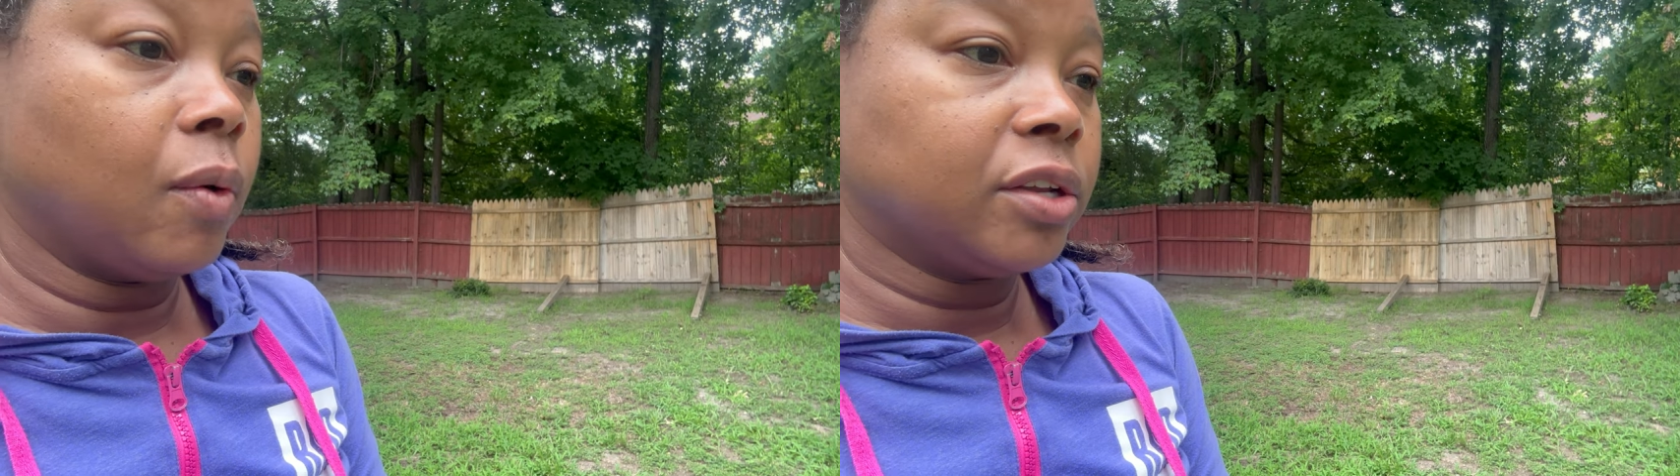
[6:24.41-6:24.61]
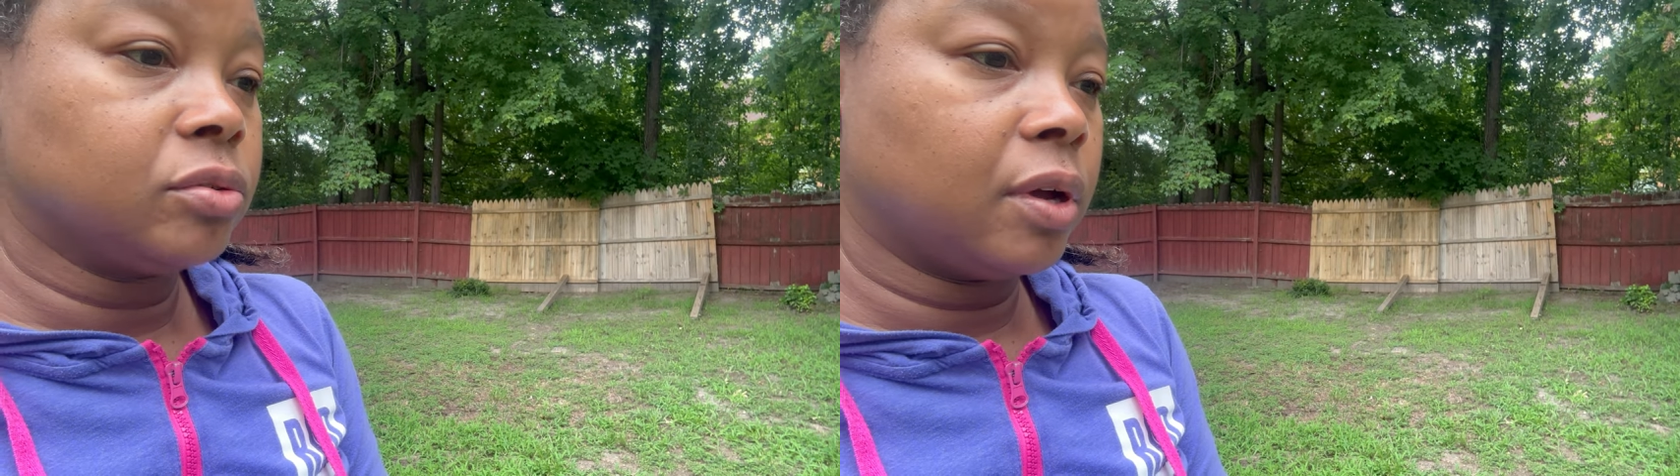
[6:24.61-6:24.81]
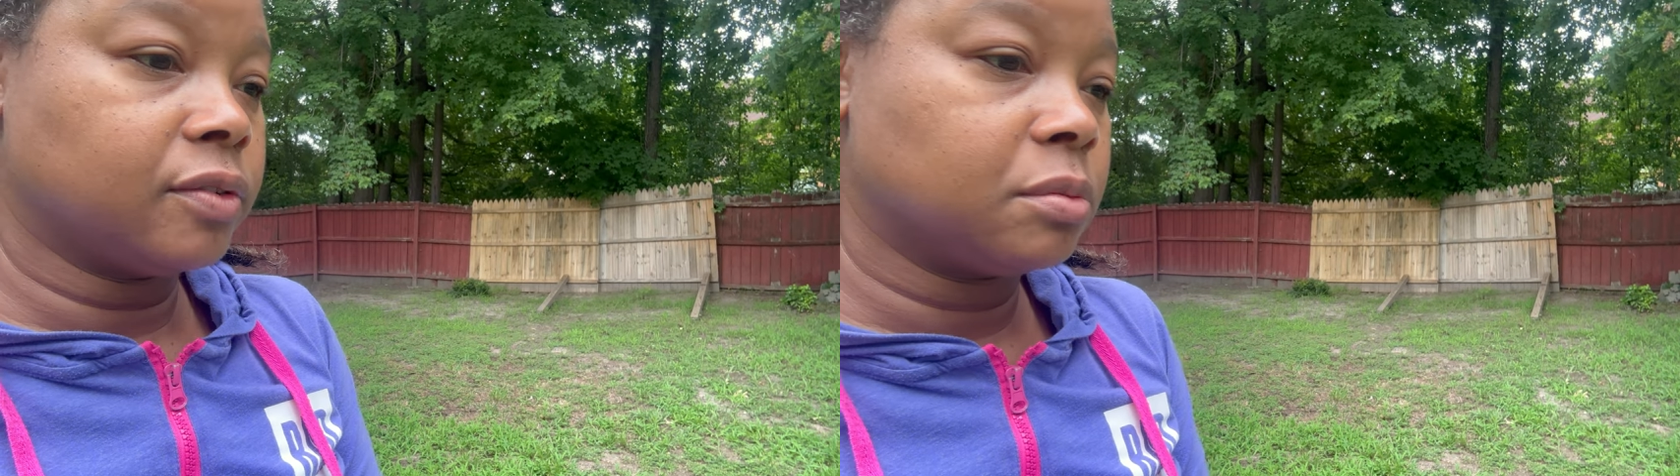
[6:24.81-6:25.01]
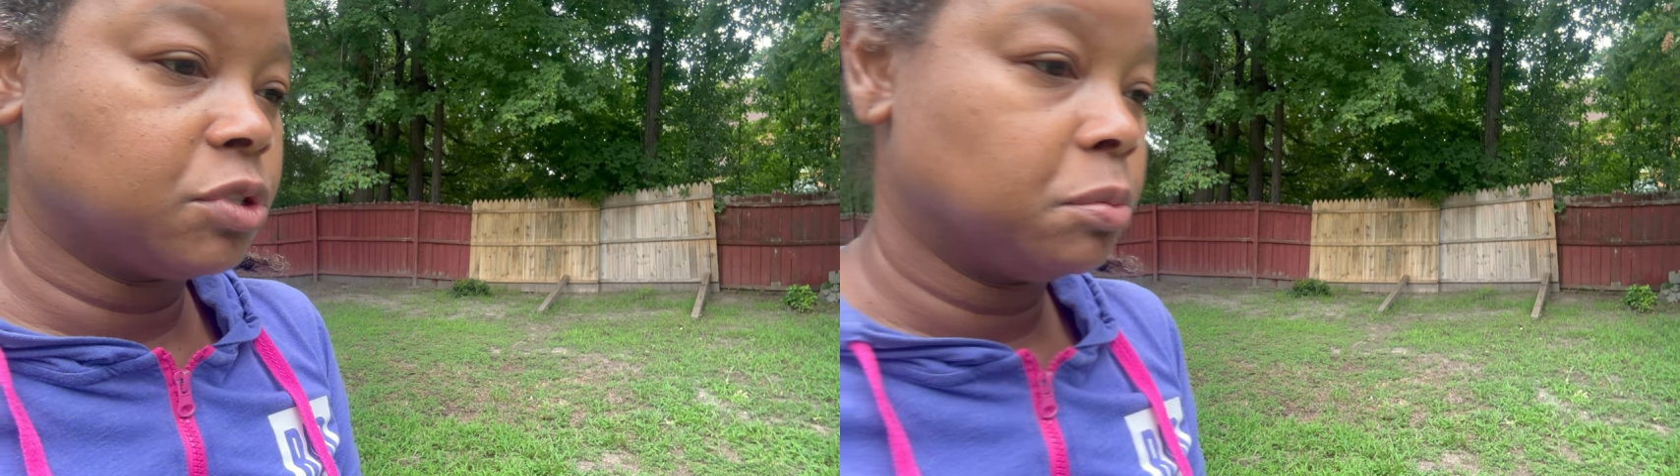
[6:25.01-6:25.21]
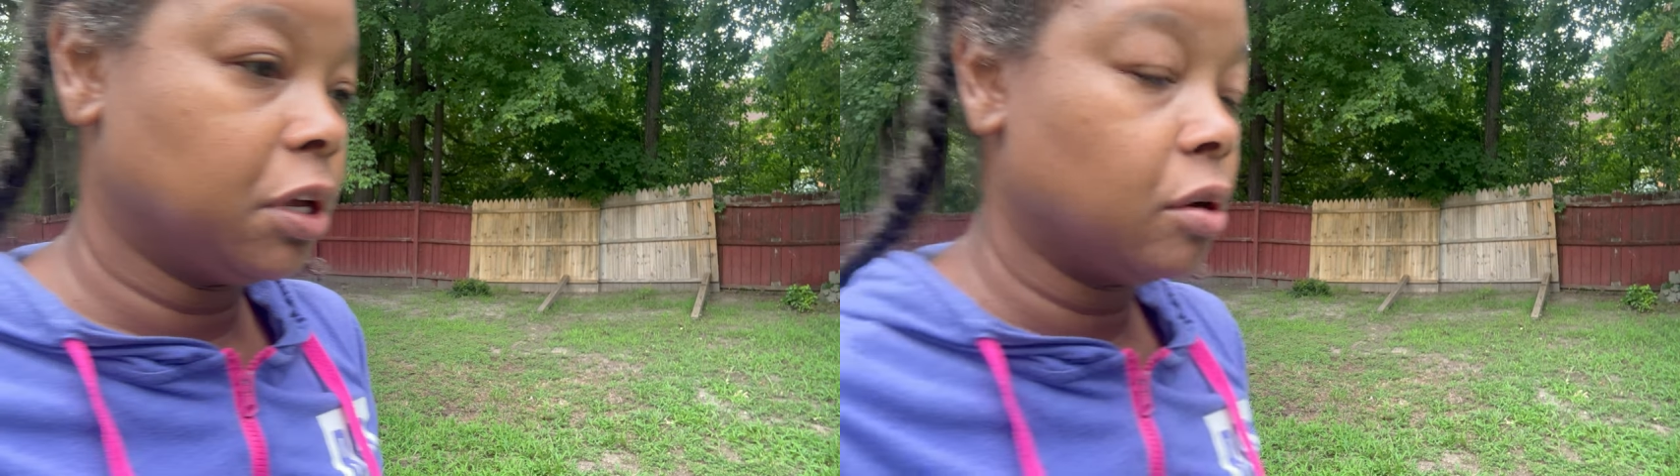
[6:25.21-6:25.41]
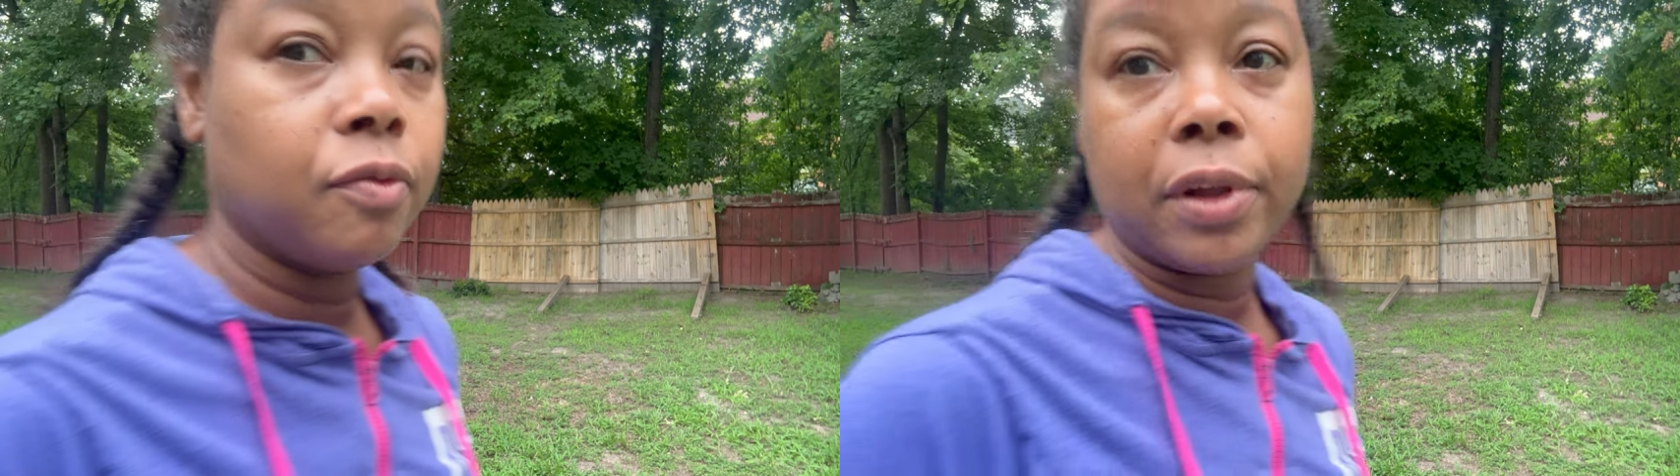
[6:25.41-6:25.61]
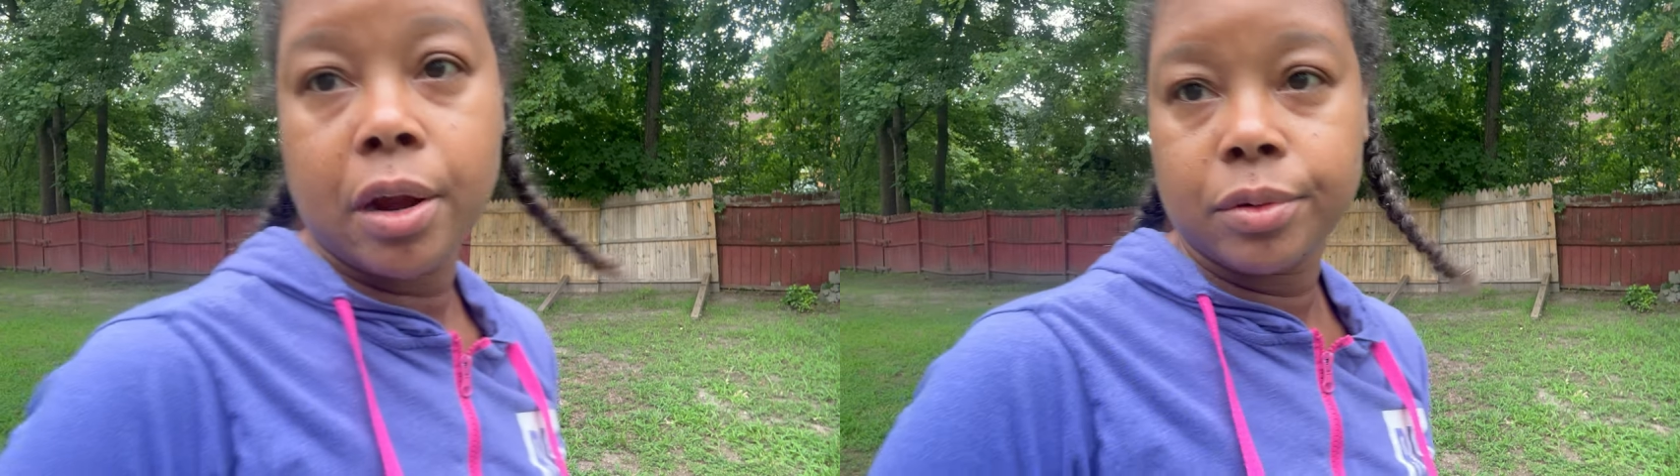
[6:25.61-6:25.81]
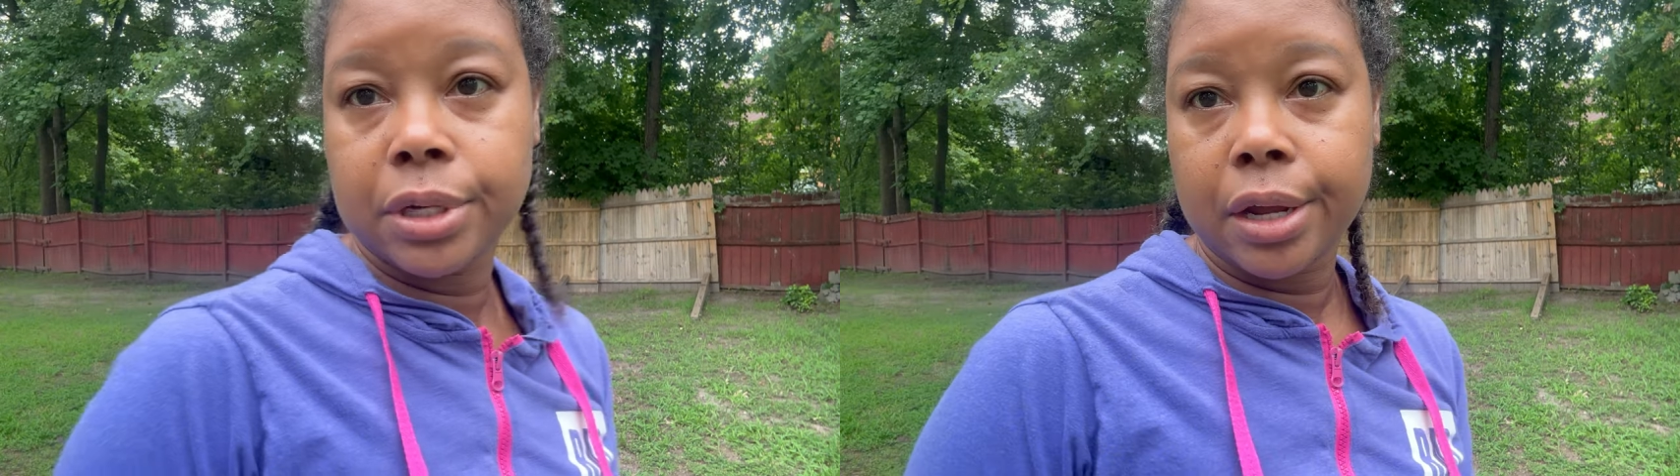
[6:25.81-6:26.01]
I do have some tomato
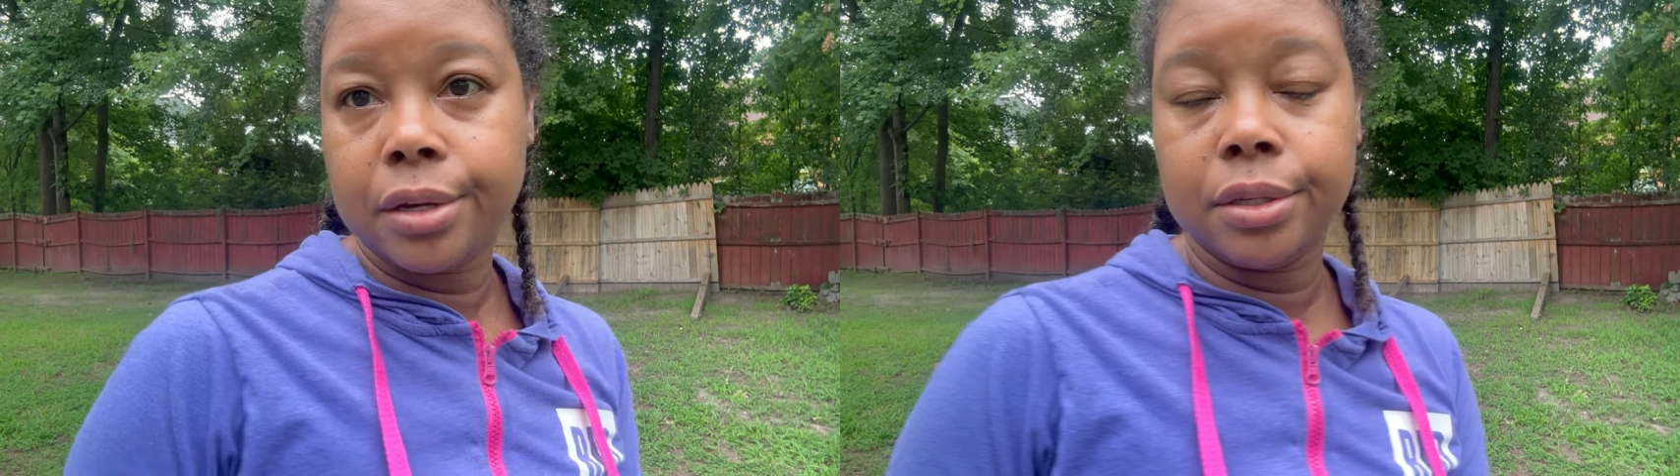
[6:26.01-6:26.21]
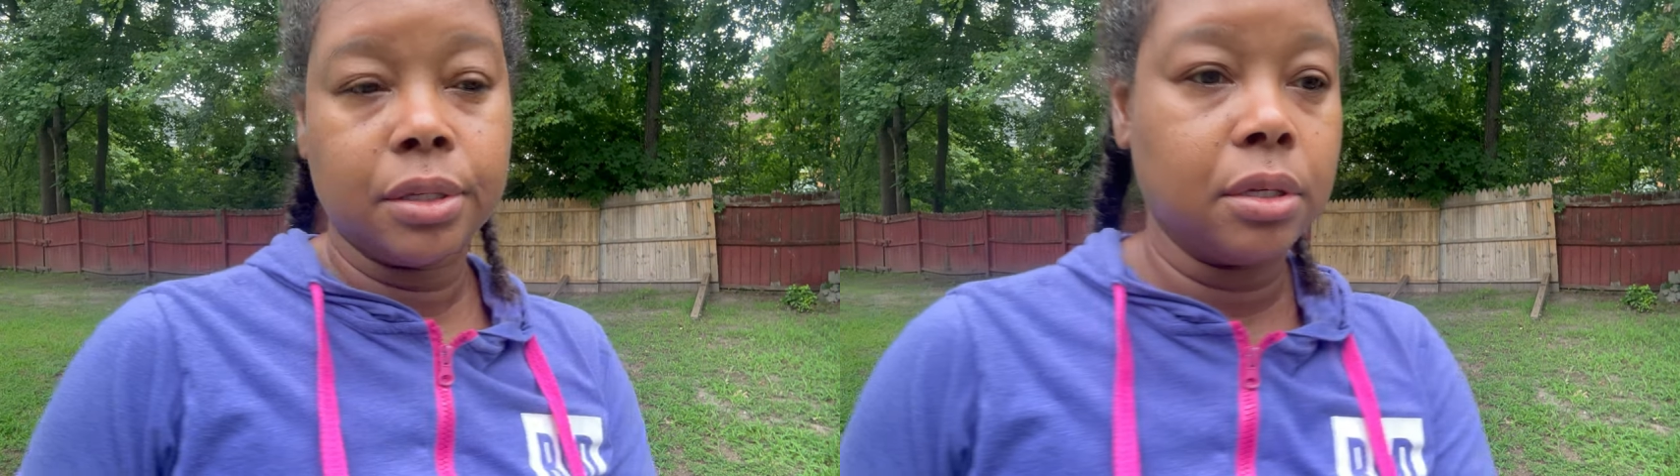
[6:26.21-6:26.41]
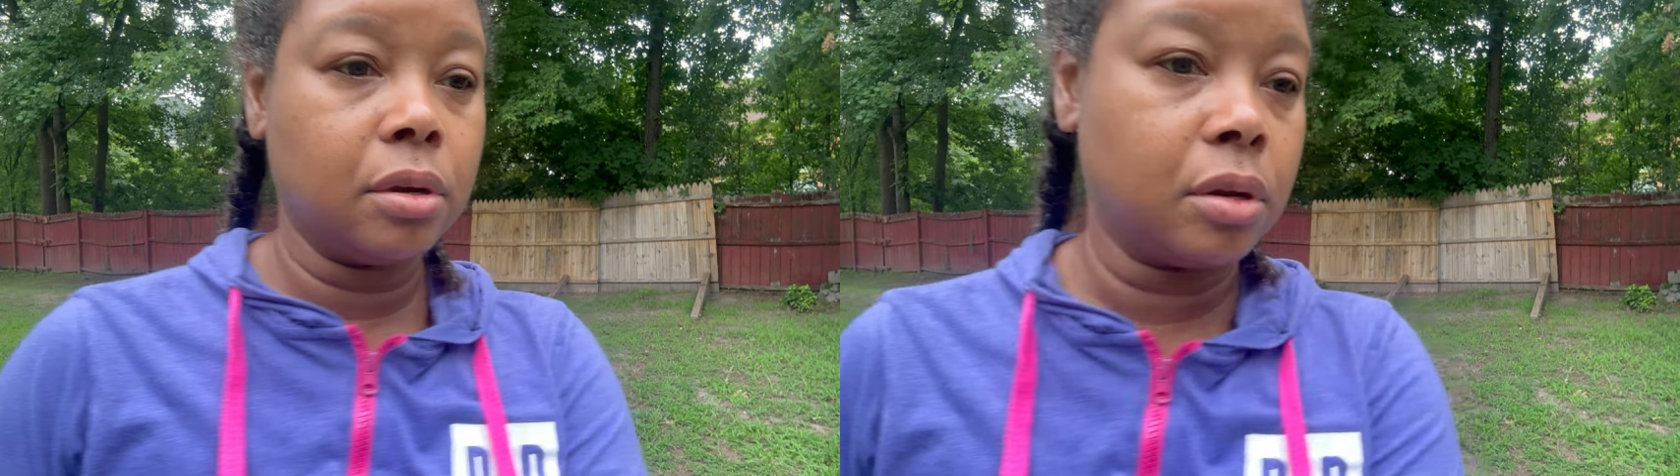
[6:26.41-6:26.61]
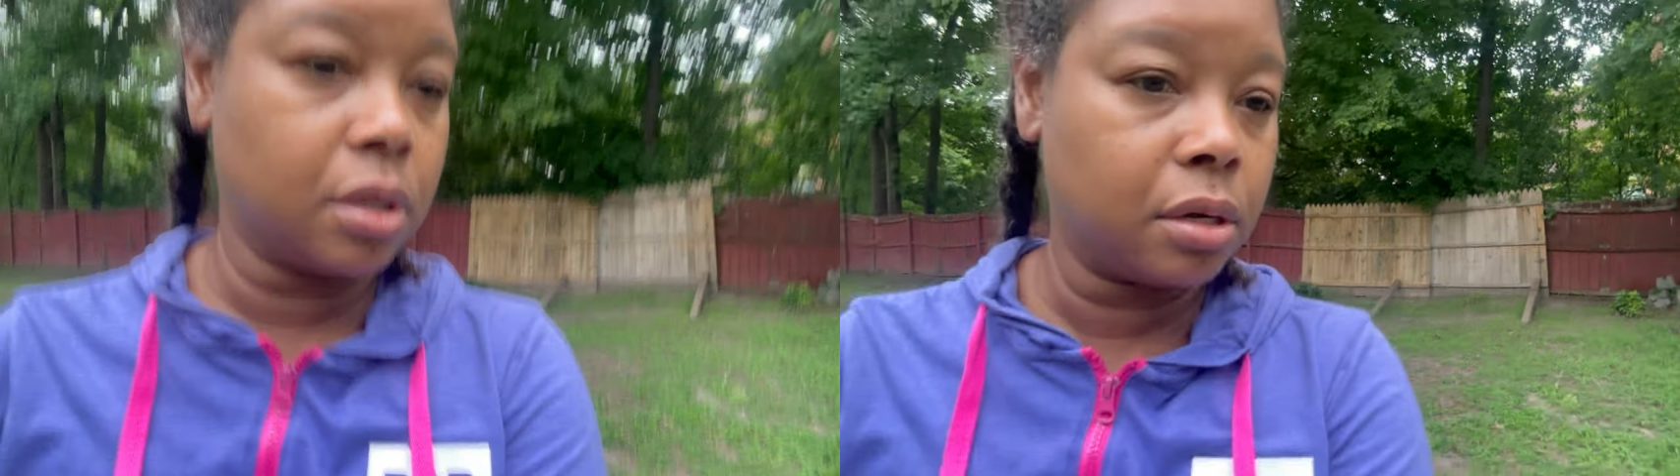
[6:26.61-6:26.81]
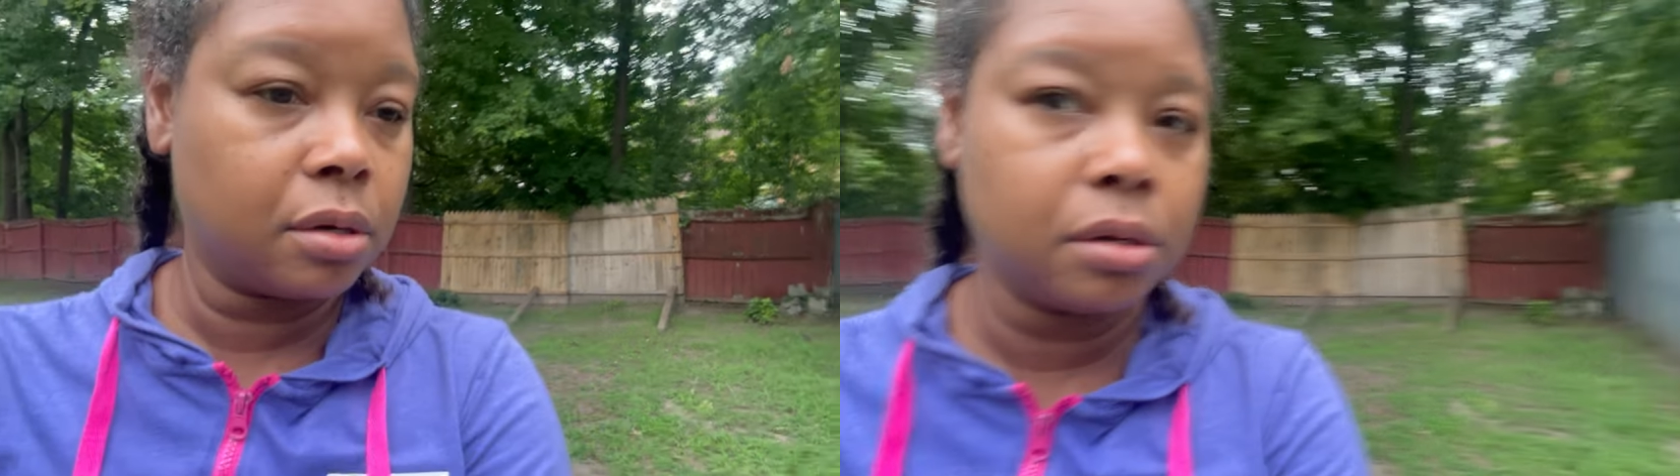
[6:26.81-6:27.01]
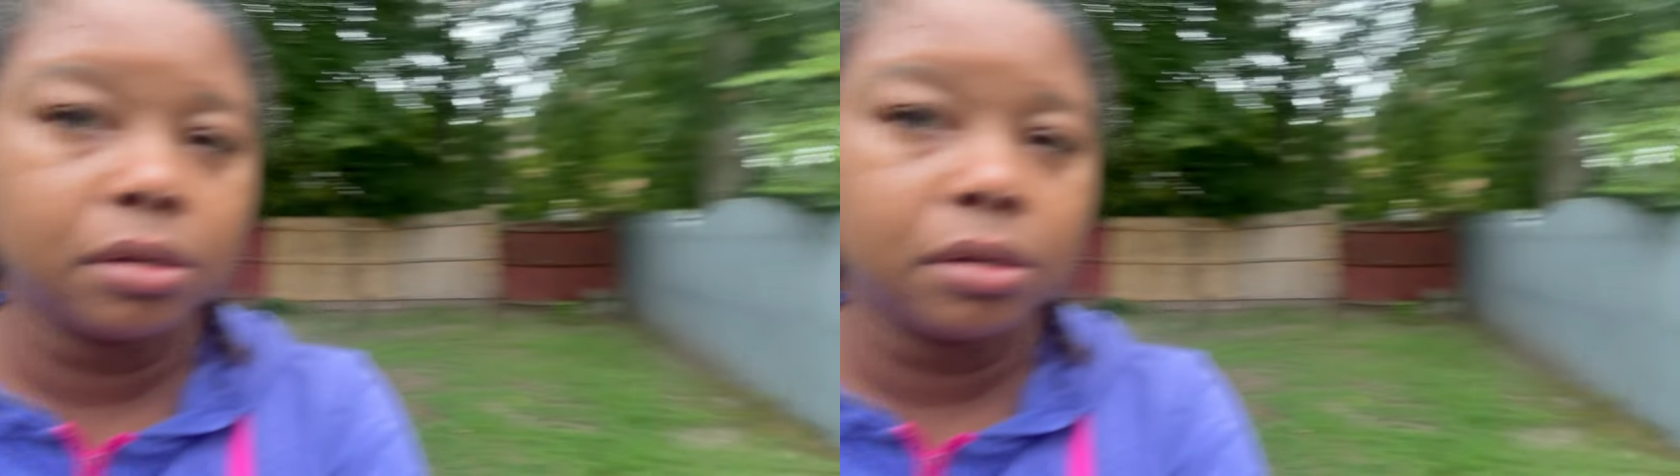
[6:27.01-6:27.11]
flowers that I couldn't see earlier.